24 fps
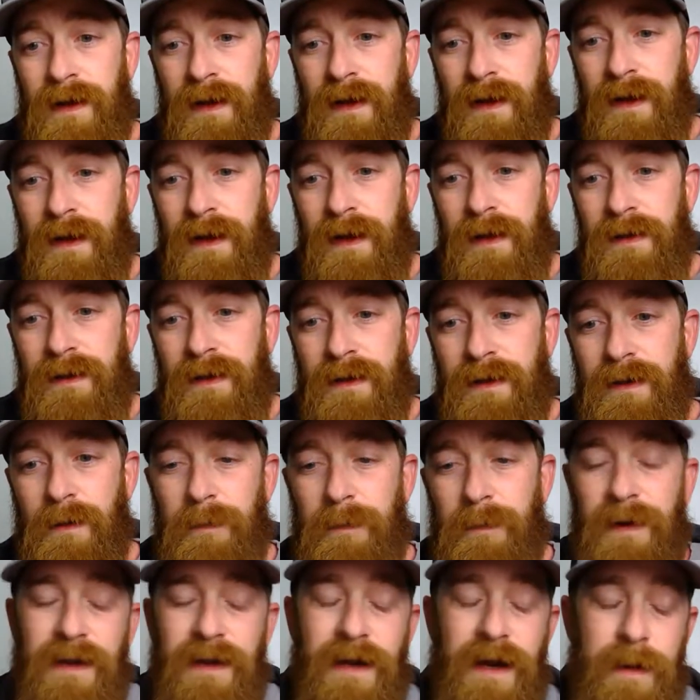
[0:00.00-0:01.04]
And then
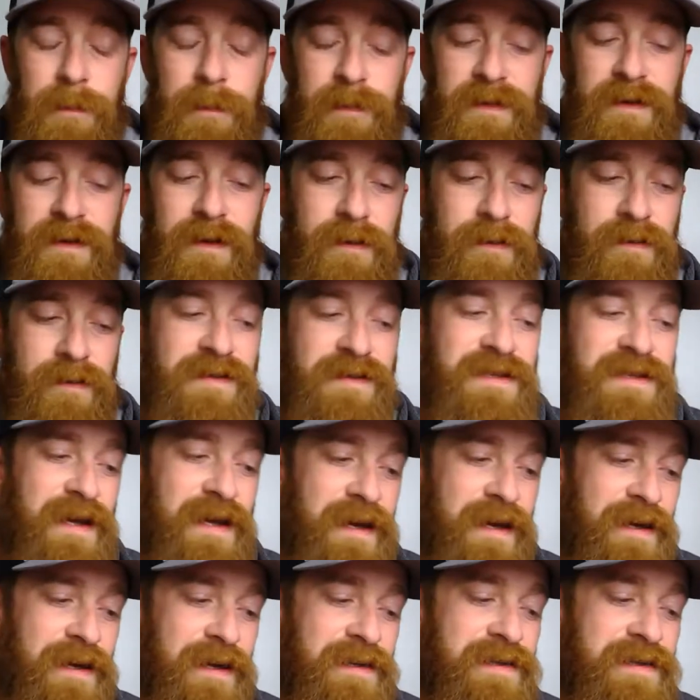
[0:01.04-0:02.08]
your buddy hypothetically
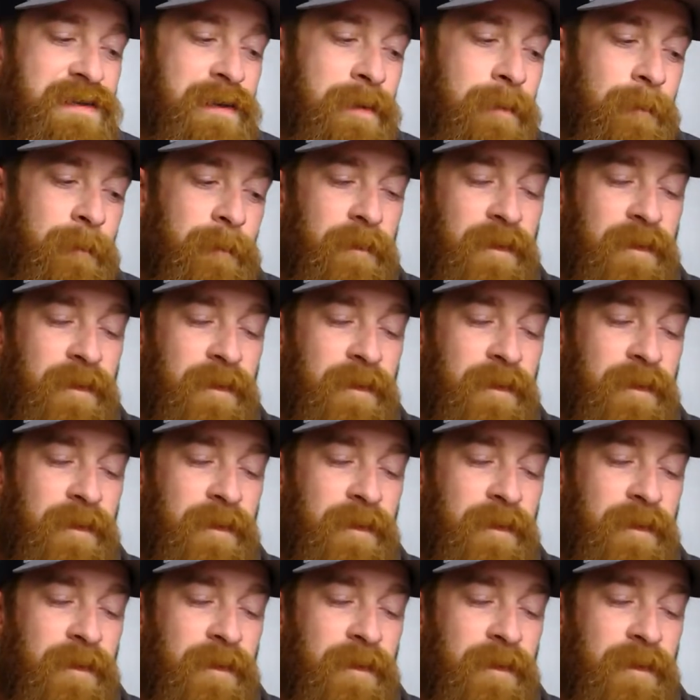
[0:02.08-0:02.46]
says,